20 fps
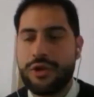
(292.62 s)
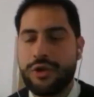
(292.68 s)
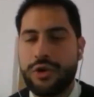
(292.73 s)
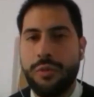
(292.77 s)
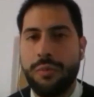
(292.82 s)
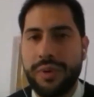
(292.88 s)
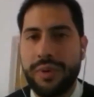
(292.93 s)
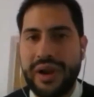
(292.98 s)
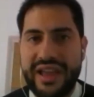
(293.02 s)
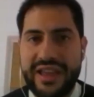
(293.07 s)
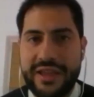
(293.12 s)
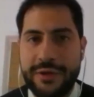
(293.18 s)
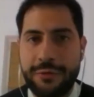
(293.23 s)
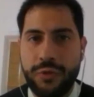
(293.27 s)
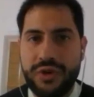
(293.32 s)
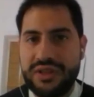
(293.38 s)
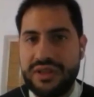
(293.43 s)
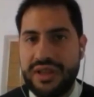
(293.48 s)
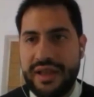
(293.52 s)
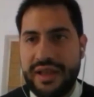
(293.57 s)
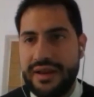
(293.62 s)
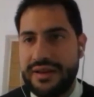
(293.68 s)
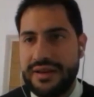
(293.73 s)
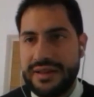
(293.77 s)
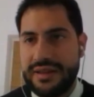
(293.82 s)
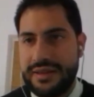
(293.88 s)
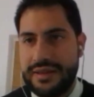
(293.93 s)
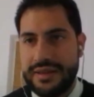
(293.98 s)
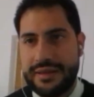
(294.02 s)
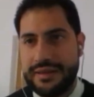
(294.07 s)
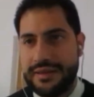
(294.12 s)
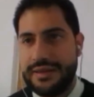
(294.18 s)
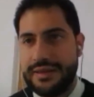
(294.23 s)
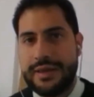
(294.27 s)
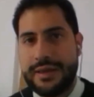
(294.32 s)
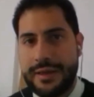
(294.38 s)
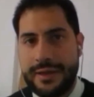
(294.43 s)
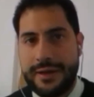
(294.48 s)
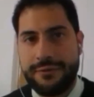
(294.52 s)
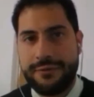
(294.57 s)
complying with any
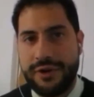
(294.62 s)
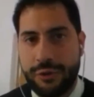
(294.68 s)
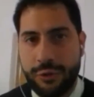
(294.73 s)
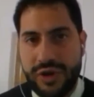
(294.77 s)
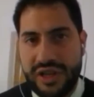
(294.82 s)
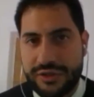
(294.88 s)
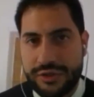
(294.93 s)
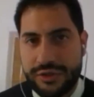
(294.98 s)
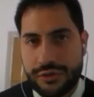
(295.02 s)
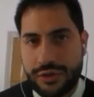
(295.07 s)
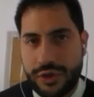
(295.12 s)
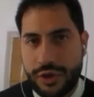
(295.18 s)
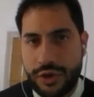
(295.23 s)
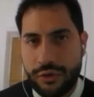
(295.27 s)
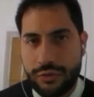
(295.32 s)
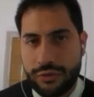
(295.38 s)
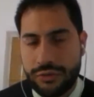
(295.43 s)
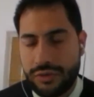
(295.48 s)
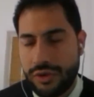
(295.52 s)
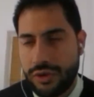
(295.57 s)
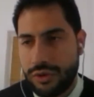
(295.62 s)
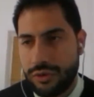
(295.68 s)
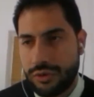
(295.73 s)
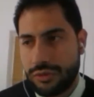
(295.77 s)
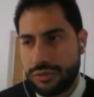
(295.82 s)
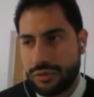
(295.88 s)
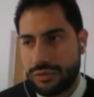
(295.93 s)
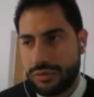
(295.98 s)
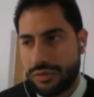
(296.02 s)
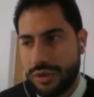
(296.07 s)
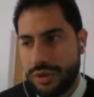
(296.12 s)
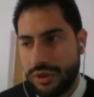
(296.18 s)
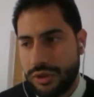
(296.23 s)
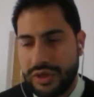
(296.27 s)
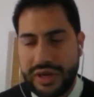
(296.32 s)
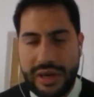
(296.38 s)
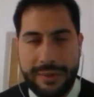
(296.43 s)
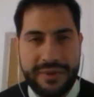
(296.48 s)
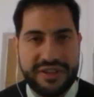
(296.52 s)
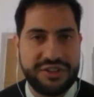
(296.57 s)
regulation on
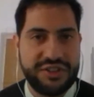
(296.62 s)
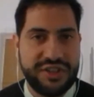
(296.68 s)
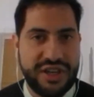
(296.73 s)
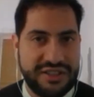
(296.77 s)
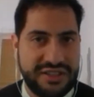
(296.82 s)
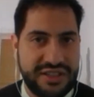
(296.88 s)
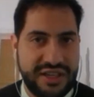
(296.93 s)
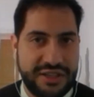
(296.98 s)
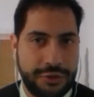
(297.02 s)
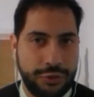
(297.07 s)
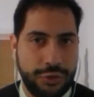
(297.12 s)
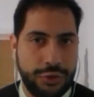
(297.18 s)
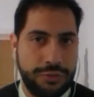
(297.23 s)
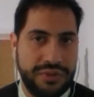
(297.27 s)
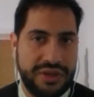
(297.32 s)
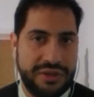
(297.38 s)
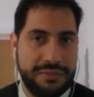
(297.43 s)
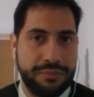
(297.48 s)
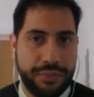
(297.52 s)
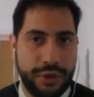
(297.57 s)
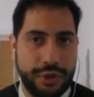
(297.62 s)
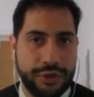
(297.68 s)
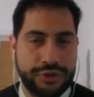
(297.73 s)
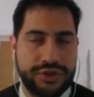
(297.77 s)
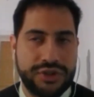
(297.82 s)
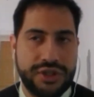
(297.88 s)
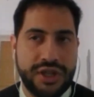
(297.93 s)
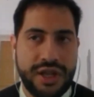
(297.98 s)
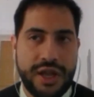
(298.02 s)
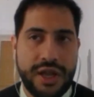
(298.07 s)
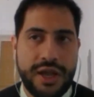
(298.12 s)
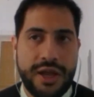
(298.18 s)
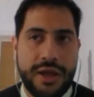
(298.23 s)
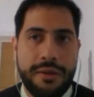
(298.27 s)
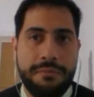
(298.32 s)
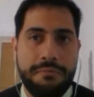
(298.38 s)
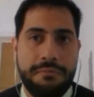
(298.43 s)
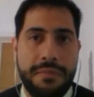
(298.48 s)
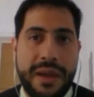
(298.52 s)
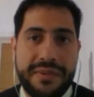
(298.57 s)
climate change that could be imposed.
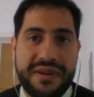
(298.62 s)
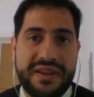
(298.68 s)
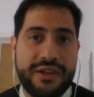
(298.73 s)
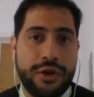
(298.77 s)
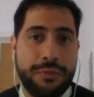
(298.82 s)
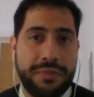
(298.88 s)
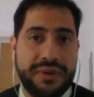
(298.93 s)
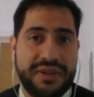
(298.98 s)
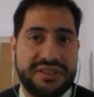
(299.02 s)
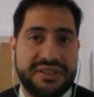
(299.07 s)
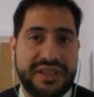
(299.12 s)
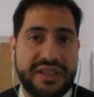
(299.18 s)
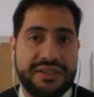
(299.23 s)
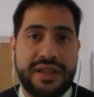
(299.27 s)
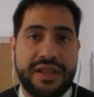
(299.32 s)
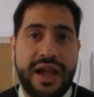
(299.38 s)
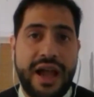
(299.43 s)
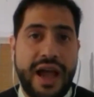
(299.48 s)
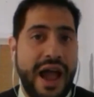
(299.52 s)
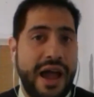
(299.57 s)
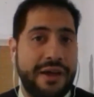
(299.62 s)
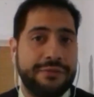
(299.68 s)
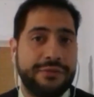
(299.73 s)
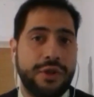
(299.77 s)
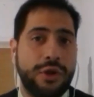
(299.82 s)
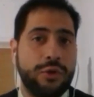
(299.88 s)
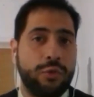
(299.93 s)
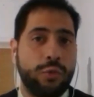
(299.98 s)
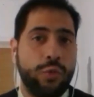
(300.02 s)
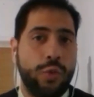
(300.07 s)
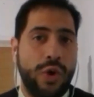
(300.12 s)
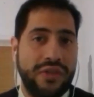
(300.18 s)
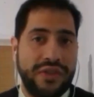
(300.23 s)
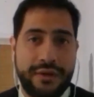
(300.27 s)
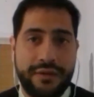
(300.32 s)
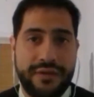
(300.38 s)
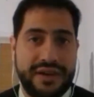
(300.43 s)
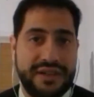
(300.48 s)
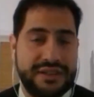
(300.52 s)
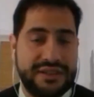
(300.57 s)
maybe the company says, I've done
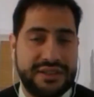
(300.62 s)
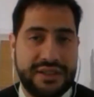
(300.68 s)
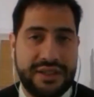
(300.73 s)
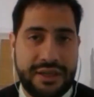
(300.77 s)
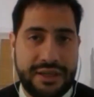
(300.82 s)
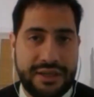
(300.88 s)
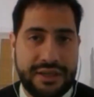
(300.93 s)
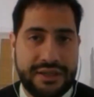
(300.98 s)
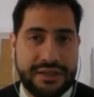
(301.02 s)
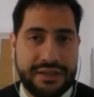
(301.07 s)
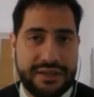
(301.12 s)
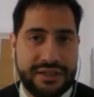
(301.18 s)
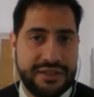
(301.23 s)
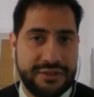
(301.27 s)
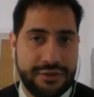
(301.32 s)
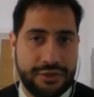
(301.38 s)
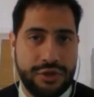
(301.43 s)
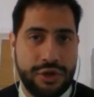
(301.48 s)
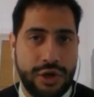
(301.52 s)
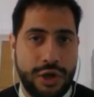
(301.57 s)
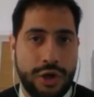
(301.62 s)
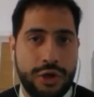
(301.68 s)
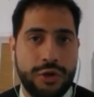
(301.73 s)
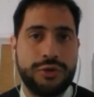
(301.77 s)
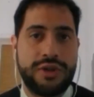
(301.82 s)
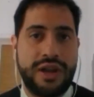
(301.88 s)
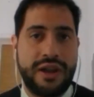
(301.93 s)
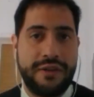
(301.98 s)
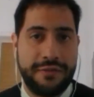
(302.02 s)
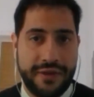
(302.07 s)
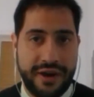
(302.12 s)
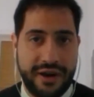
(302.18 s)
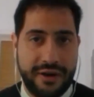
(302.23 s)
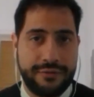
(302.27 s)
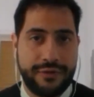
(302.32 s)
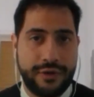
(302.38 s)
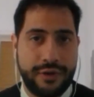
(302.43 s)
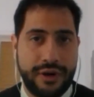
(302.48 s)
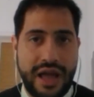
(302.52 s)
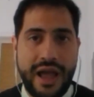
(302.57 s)
whatever is in law,
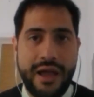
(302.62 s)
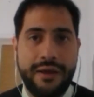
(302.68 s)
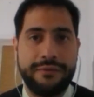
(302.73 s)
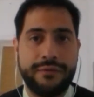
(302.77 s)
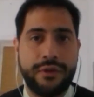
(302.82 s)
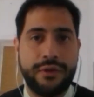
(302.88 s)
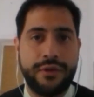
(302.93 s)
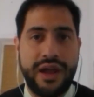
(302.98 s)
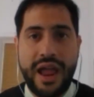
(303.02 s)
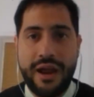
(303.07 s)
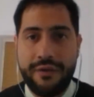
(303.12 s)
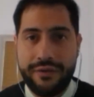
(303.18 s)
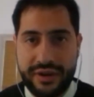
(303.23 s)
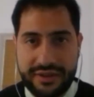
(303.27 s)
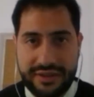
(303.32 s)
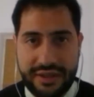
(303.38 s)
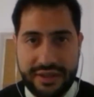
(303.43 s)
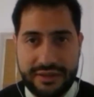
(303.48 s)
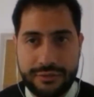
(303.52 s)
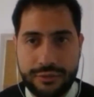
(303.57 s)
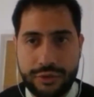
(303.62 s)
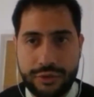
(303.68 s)
therefore I've done everything.